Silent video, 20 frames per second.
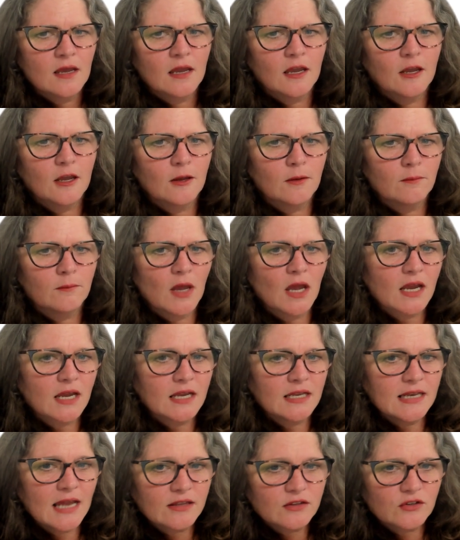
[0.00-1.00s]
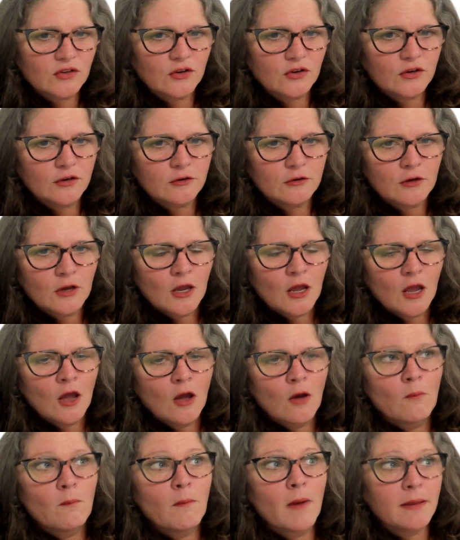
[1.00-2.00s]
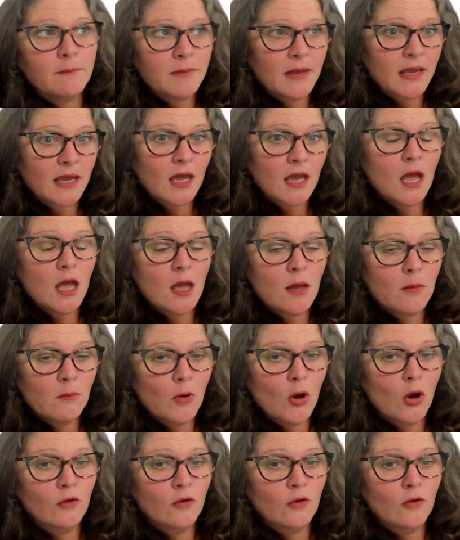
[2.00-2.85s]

A connector might become